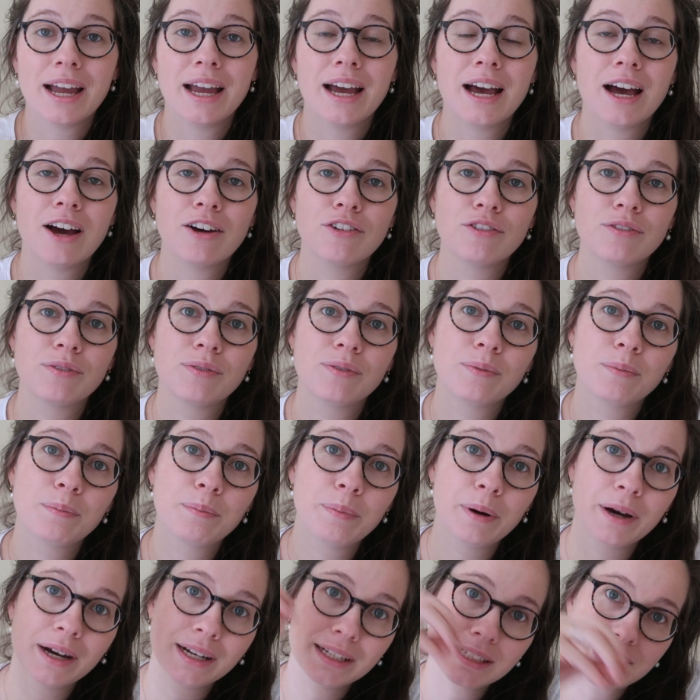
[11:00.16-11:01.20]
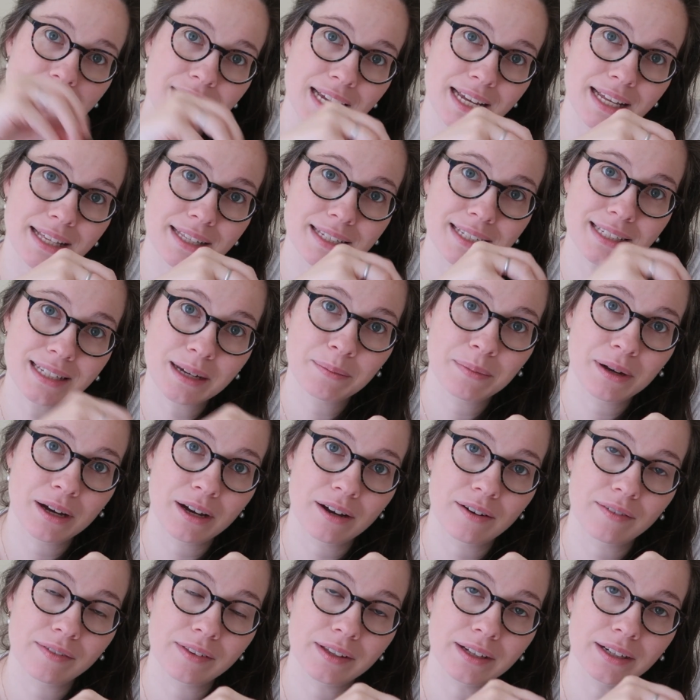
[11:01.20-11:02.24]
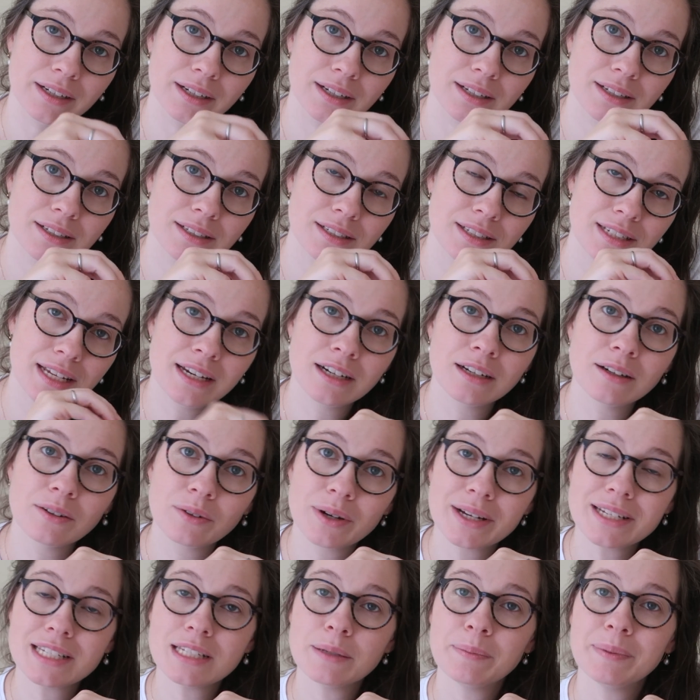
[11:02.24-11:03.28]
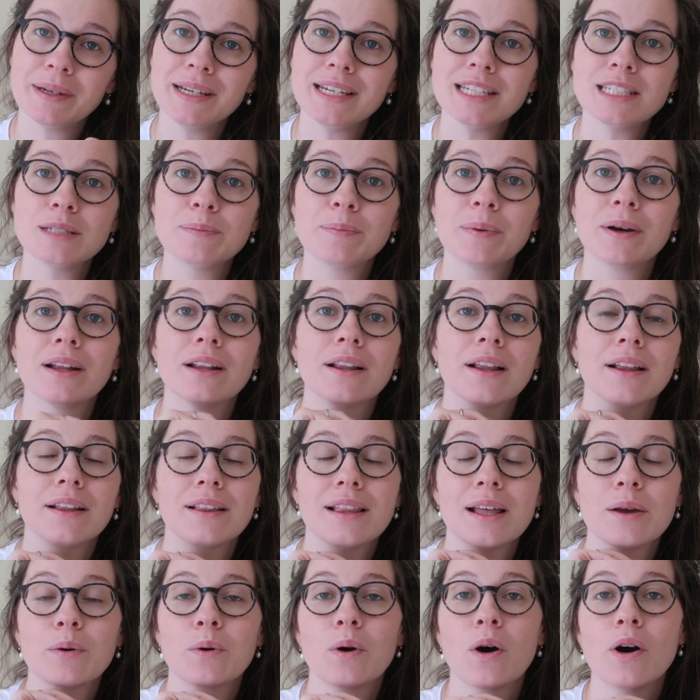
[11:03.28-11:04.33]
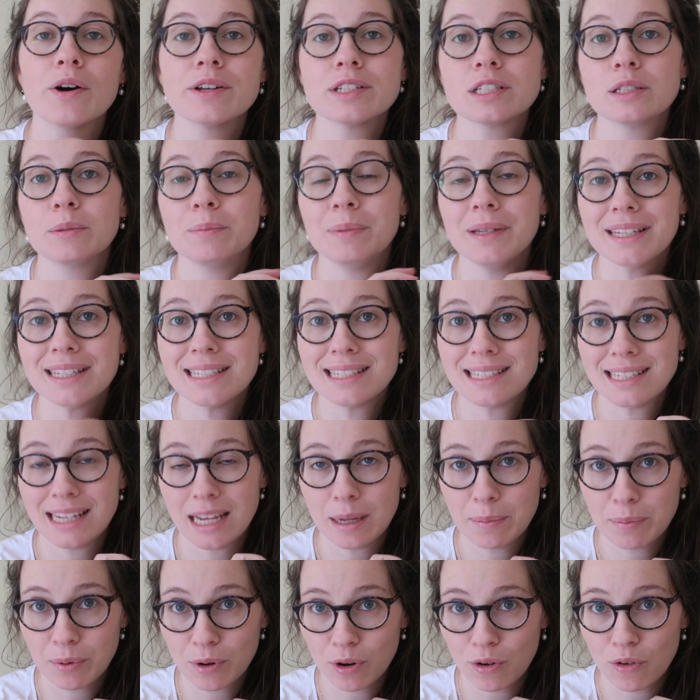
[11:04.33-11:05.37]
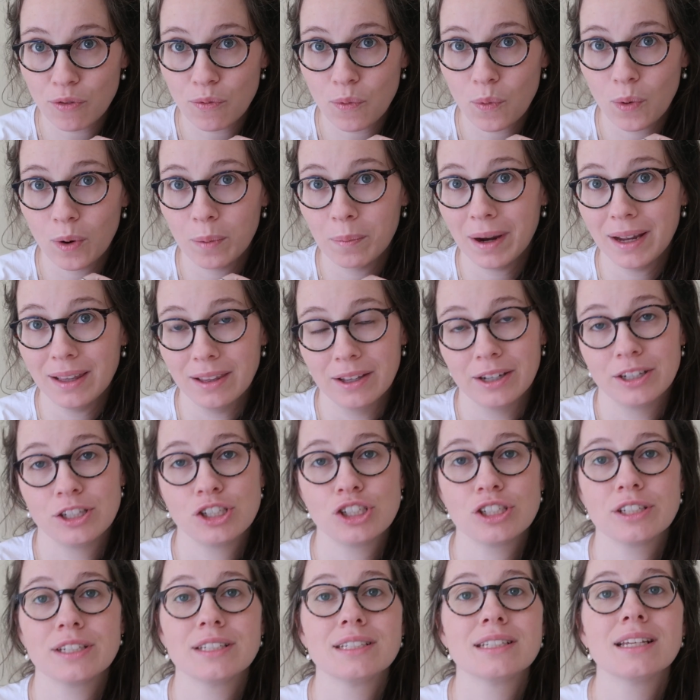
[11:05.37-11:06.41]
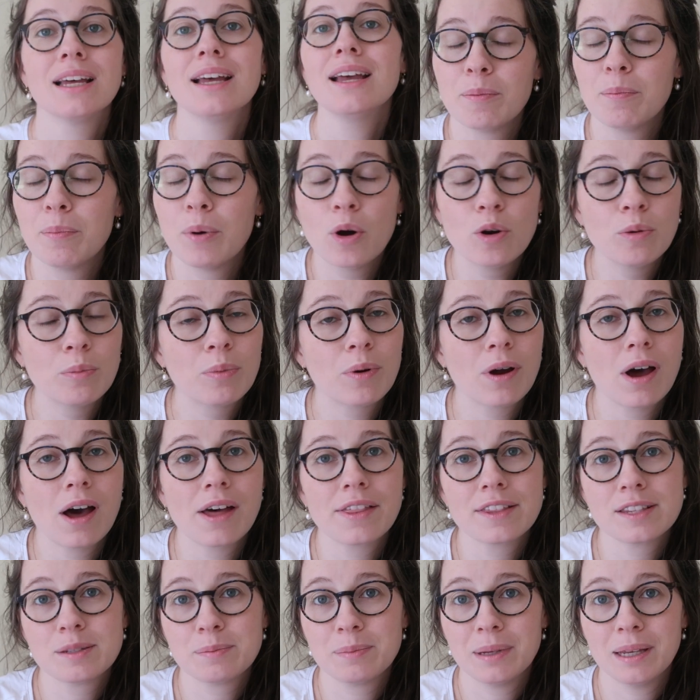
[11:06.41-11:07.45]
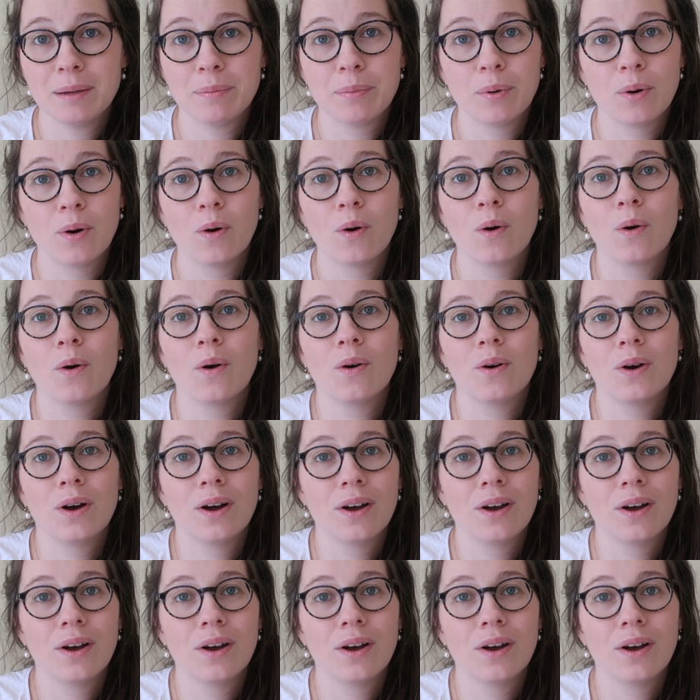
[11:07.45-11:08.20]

I have put in some of the dinner recipes but they will also be a staple for my lunches bone broths people